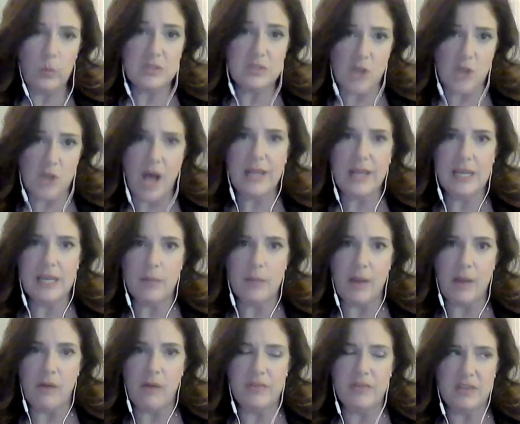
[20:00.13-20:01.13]
talking
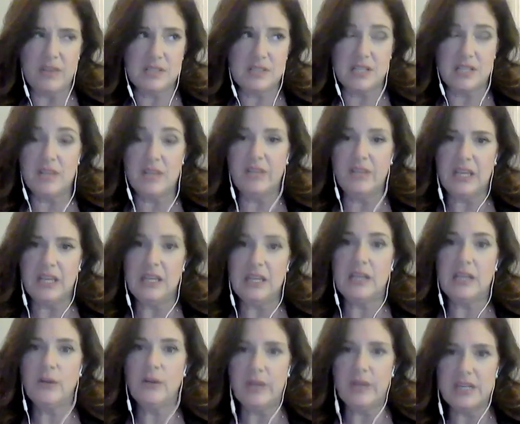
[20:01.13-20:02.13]
about the significant
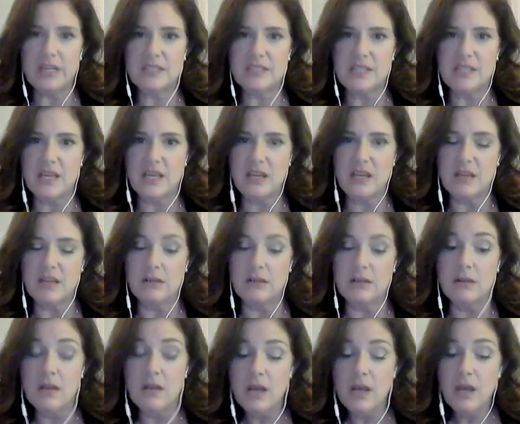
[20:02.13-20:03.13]
increase
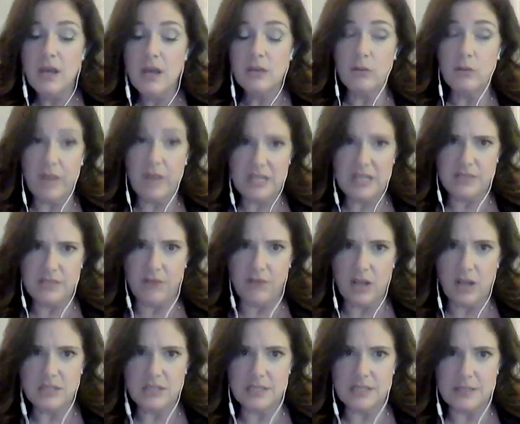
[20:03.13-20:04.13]
in the rates of
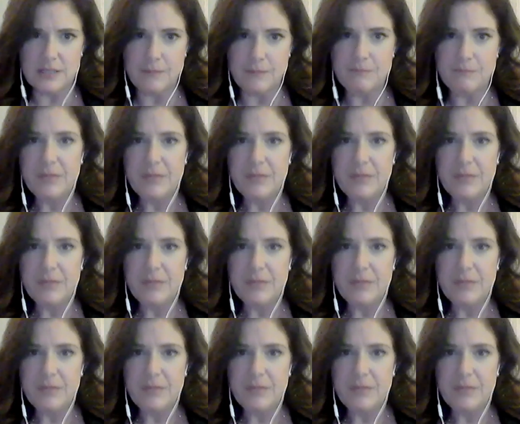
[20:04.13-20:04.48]
autism.